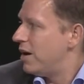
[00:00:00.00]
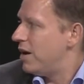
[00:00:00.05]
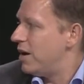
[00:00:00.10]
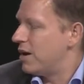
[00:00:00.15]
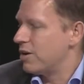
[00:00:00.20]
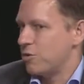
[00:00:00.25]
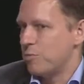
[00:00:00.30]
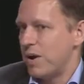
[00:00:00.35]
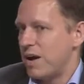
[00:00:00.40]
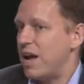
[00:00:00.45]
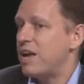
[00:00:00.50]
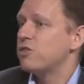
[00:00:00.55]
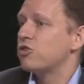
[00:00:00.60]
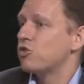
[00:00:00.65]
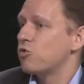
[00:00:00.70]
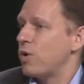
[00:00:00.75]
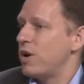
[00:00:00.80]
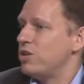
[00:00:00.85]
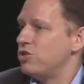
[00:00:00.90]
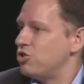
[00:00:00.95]
Uh, you know, my eighth
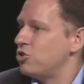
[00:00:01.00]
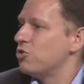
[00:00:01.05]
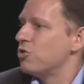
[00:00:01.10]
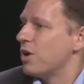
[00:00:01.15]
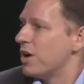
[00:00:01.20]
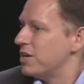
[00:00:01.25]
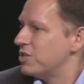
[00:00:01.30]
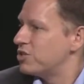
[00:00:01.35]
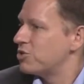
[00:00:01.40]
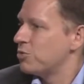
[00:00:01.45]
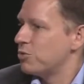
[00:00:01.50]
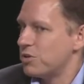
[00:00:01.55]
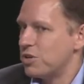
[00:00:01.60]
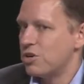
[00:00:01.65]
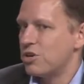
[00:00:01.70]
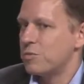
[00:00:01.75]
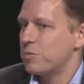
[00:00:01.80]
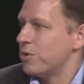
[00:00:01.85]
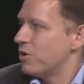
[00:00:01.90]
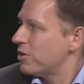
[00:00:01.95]
grade junior high school
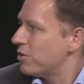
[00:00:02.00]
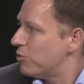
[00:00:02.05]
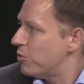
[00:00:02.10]
yearbook.